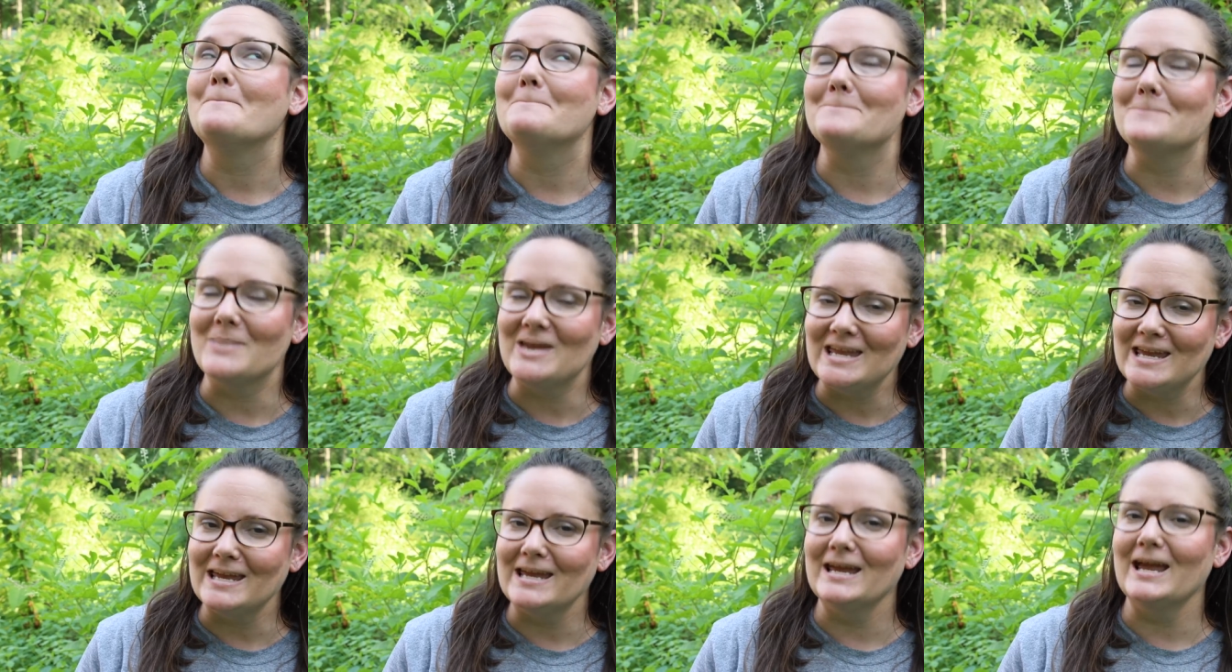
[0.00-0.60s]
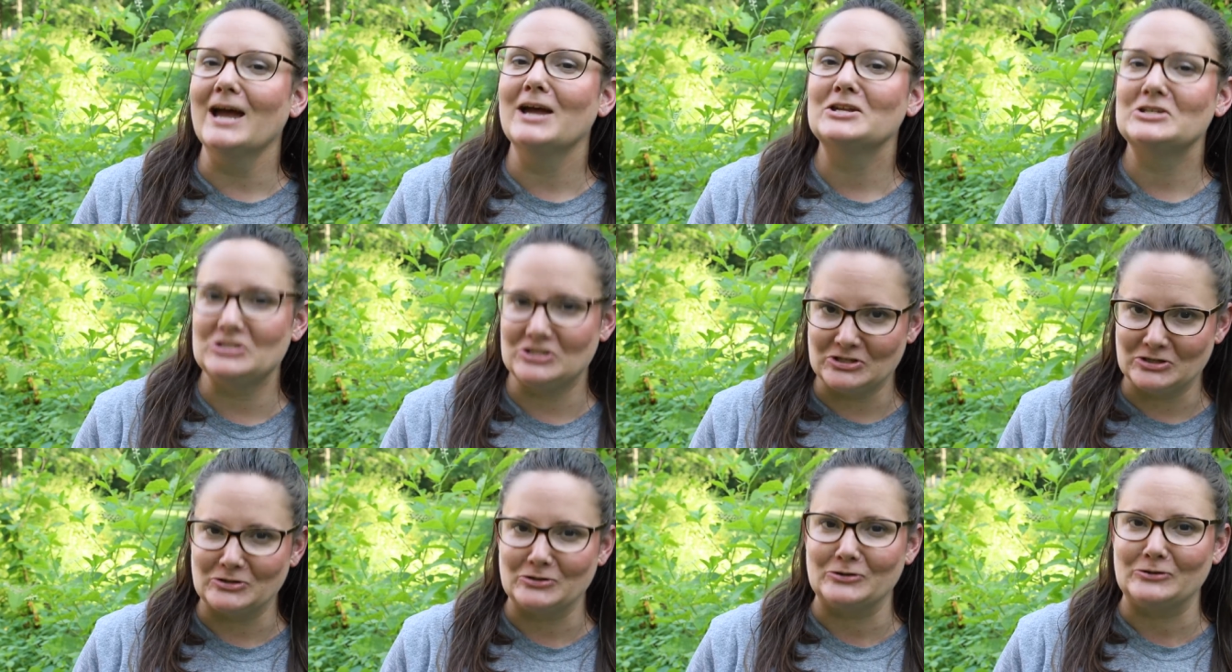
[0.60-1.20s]
Me
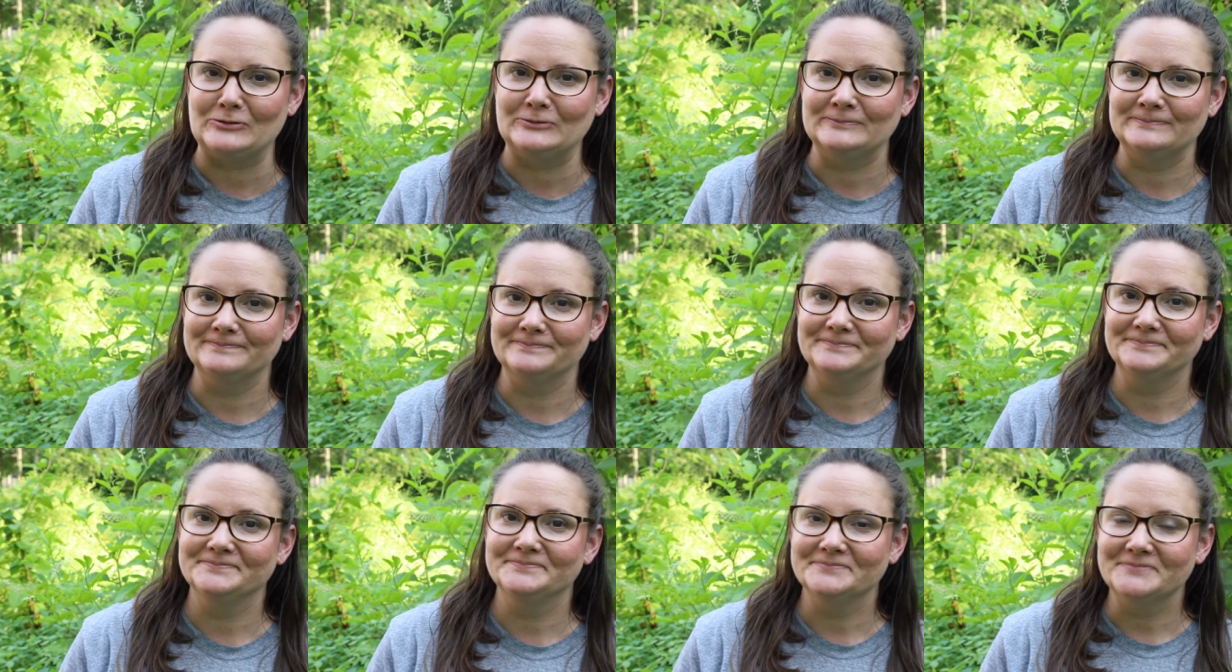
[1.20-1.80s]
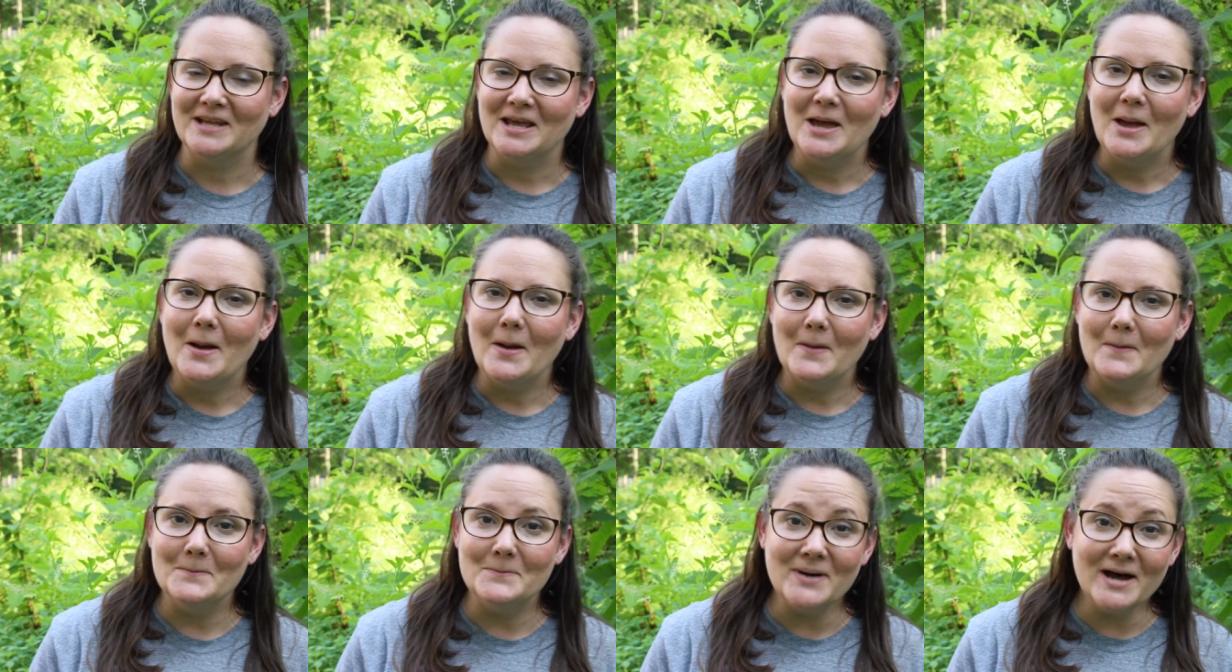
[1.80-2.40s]
too.
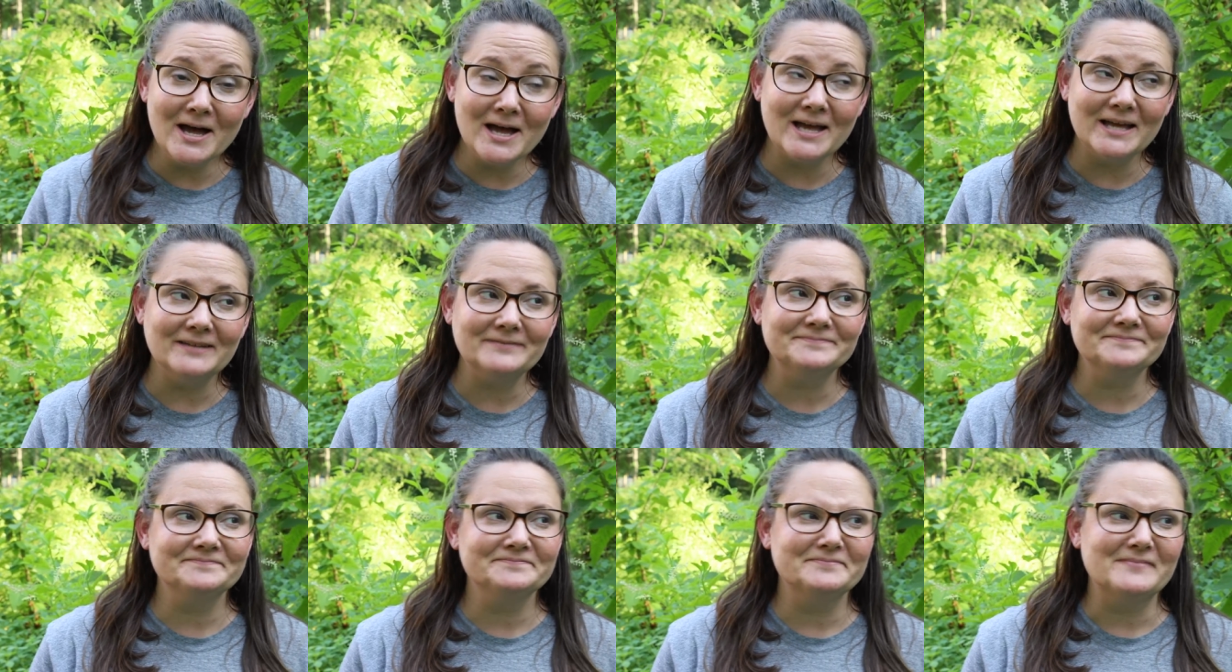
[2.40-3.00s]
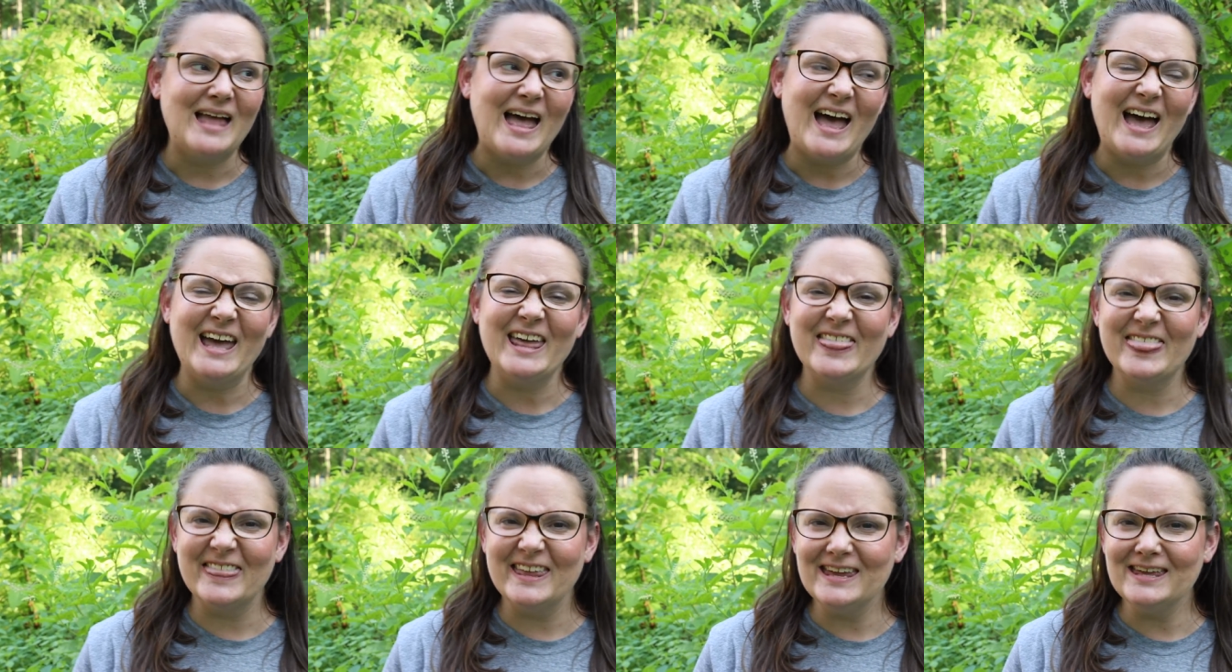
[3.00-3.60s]
But
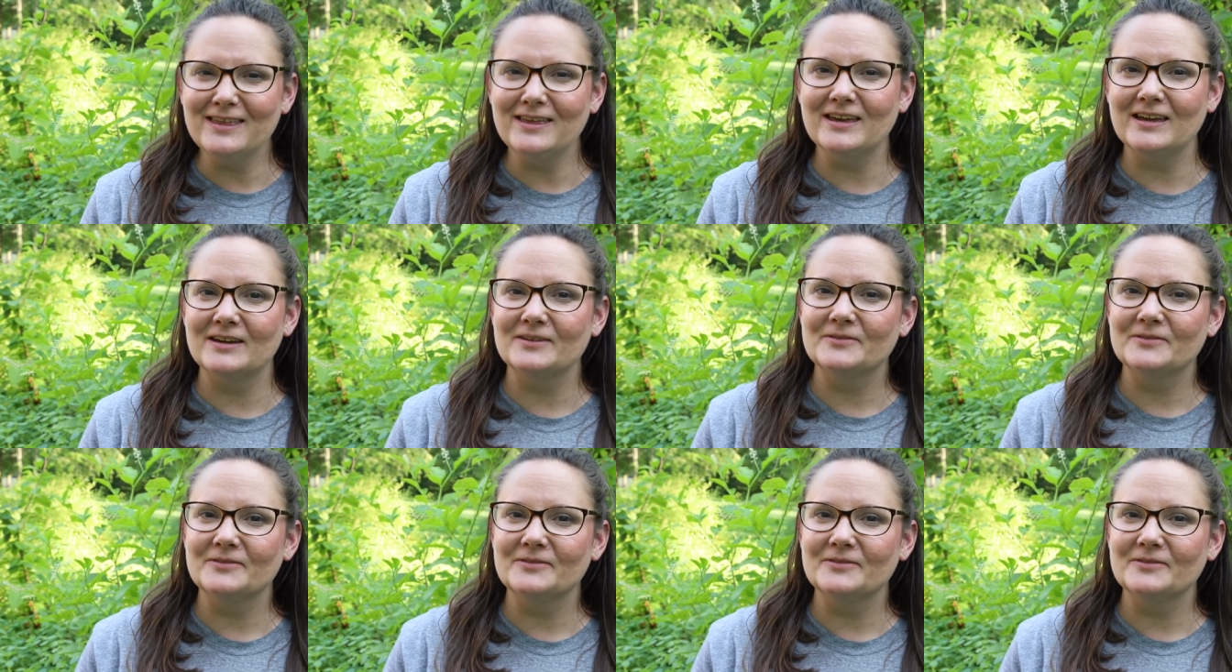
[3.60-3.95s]
I think